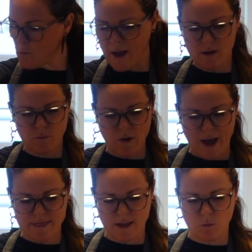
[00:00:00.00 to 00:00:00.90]
know what?
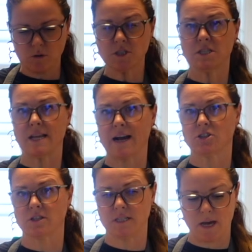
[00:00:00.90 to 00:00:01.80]
I think we'll just
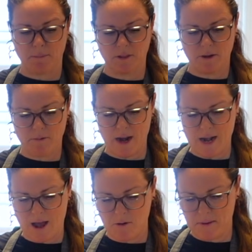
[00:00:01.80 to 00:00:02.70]
actually double it right
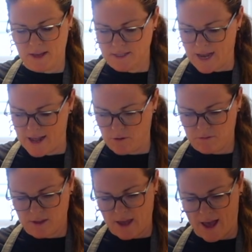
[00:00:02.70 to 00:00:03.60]
now because I
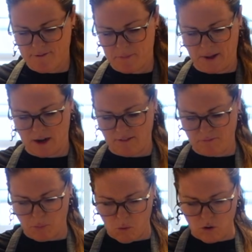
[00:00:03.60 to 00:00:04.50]
don't think I have a big enough
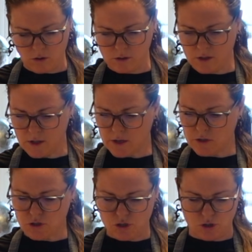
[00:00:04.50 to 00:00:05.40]
bowl
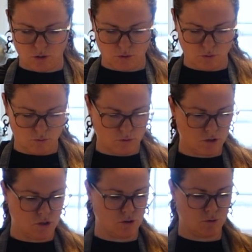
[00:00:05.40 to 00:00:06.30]
to
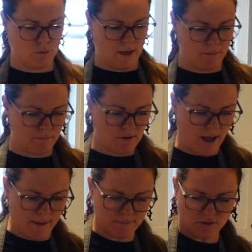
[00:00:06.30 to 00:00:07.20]
do it
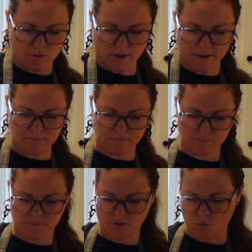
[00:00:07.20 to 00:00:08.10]
×3.
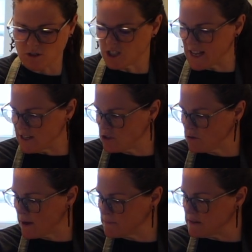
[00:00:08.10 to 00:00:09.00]
So we'll just add
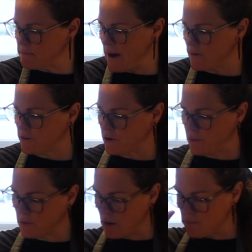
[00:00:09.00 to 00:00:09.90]
2 cups of powdered
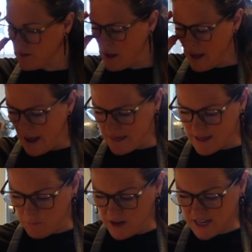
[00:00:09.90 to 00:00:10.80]
cocoa. And
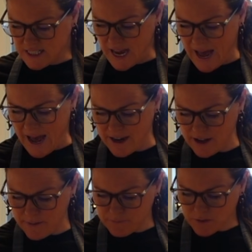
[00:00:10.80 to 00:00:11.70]
then we need to
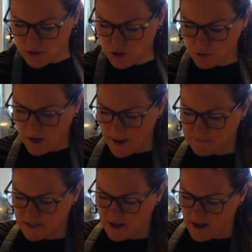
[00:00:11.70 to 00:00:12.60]
add 2 2
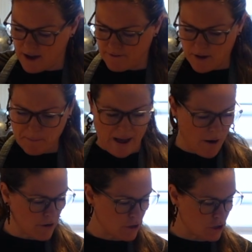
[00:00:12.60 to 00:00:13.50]
cups of
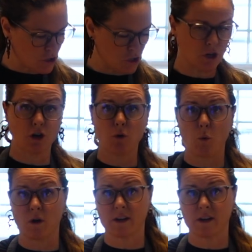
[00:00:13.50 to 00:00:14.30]
powdered sugar or